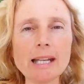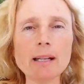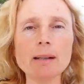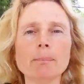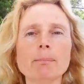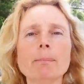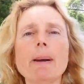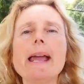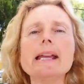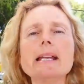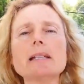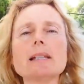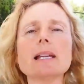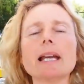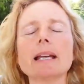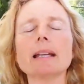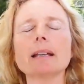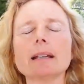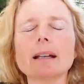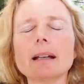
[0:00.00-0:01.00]

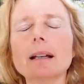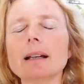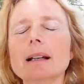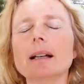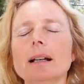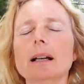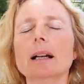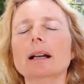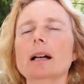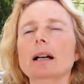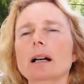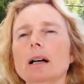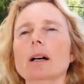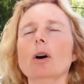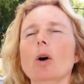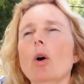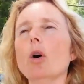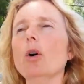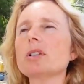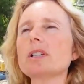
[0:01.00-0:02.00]
amazing,
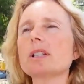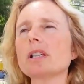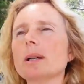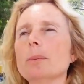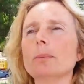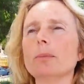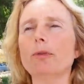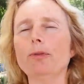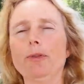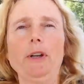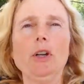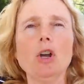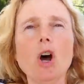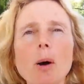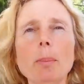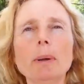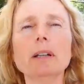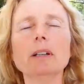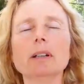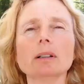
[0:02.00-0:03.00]
awesome,
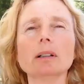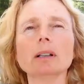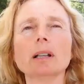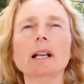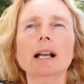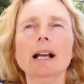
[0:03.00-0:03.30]
phenomenal,